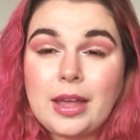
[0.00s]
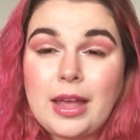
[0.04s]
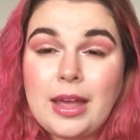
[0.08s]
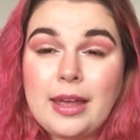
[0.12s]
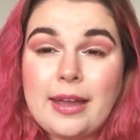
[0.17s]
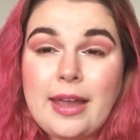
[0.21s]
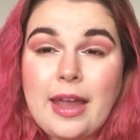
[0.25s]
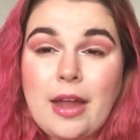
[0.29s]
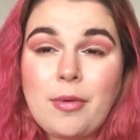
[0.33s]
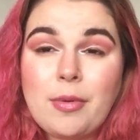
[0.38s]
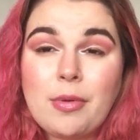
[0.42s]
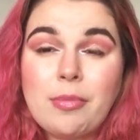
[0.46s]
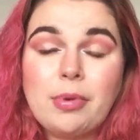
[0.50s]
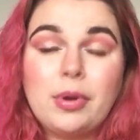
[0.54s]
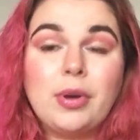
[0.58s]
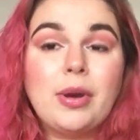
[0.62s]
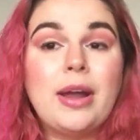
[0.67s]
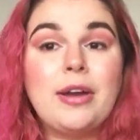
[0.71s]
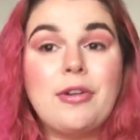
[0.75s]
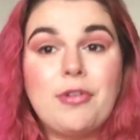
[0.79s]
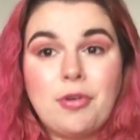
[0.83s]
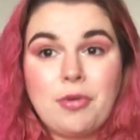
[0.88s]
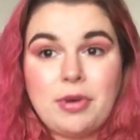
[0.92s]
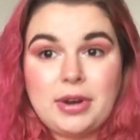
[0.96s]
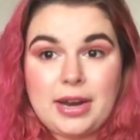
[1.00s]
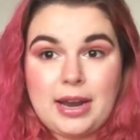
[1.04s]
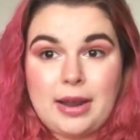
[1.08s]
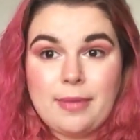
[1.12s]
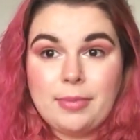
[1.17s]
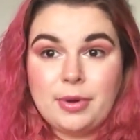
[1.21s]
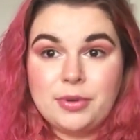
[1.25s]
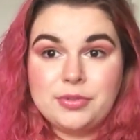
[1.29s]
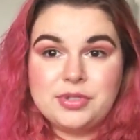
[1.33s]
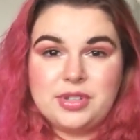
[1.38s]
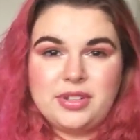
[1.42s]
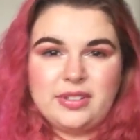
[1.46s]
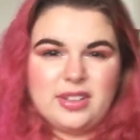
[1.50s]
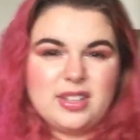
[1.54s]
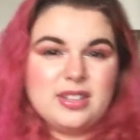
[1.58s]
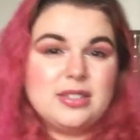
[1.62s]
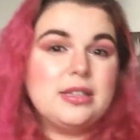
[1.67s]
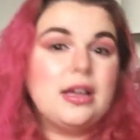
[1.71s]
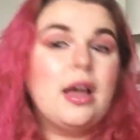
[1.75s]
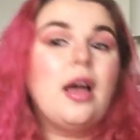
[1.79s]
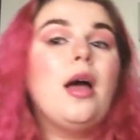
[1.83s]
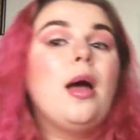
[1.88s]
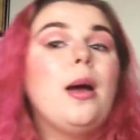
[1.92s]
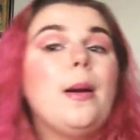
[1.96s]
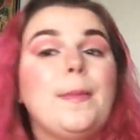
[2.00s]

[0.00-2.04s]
I can't remember. I don't know what day I'm posting this.